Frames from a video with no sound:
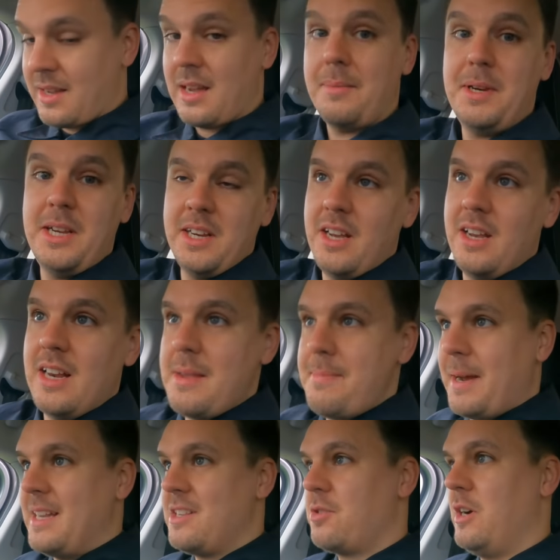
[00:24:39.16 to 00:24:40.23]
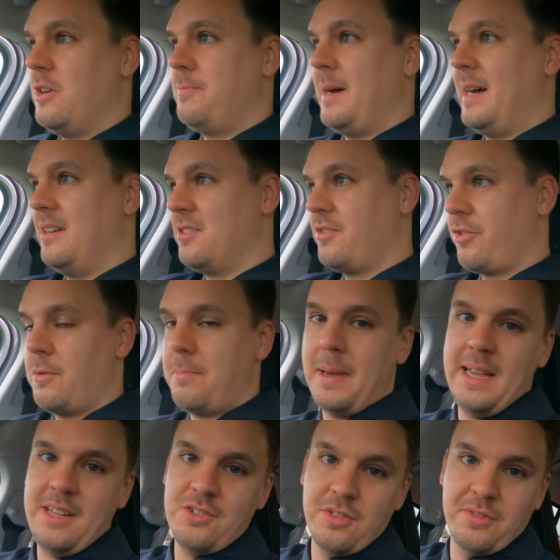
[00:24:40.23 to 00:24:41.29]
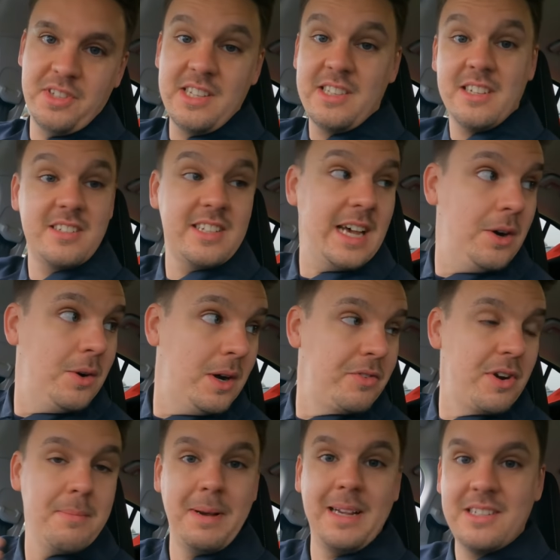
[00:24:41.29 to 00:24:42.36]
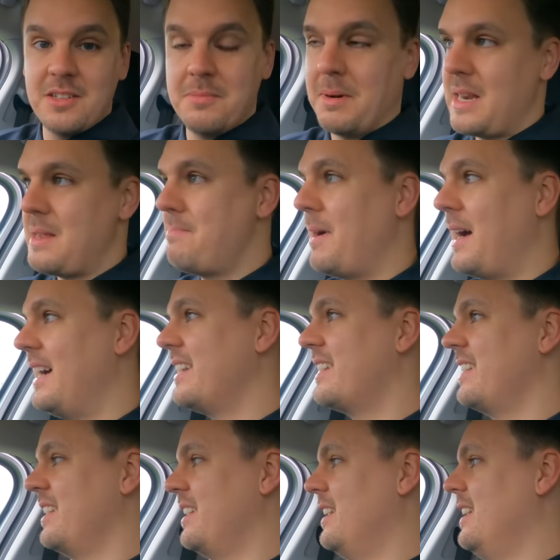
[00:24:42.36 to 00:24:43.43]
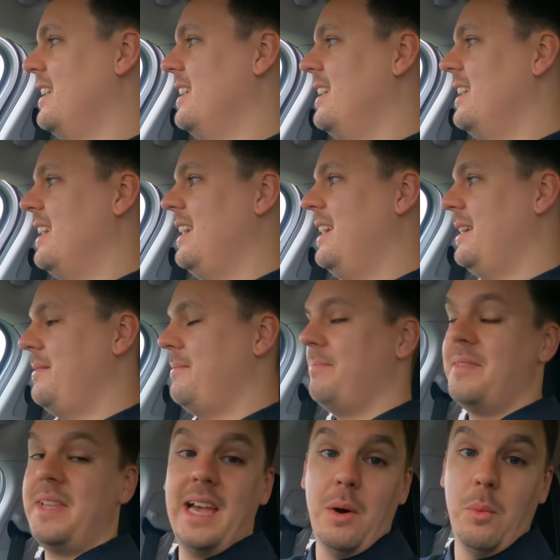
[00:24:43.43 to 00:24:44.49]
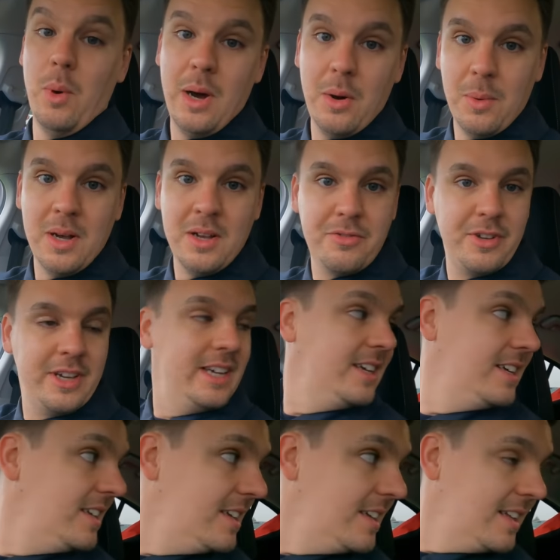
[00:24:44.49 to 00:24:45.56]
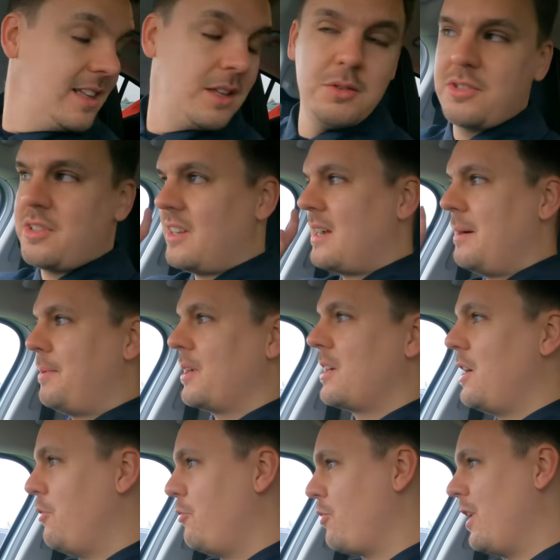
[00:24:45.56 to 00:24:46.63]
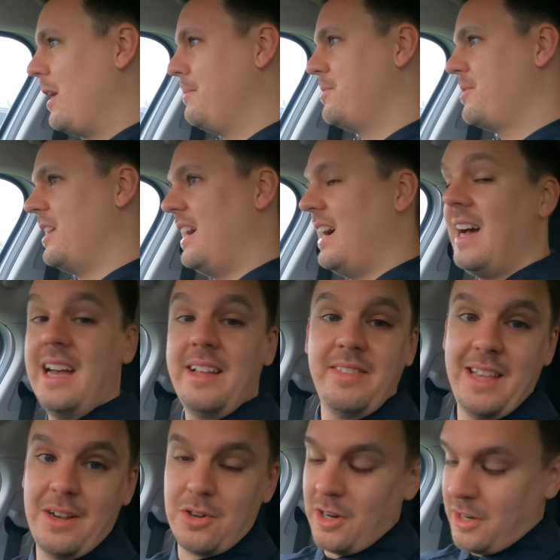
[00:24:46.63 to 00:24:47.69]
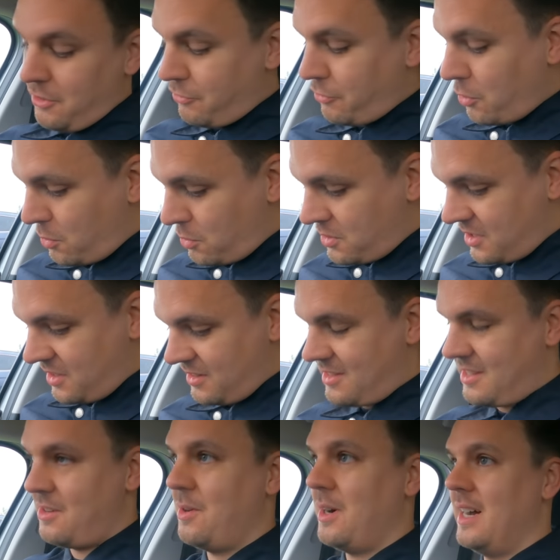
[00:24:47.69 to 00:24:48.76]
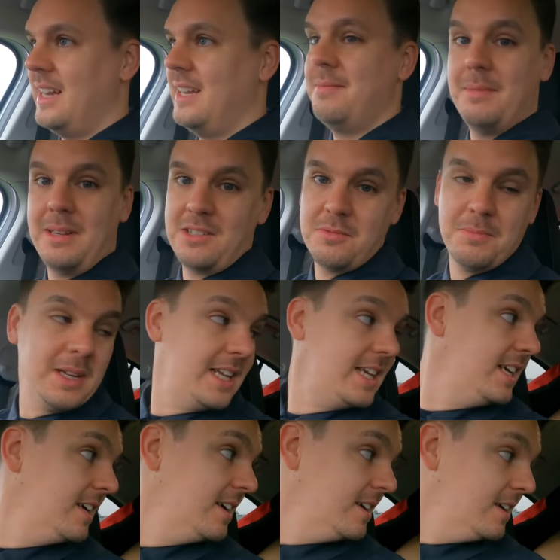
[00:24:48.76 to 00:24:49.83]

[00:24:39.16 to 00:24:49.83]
coming in early, paying £12 for a pitch, obviously to sell, hopefully I make some money back. Yeah, well worth it. There's a couple of golf clubs that I now can't afford until I make some money,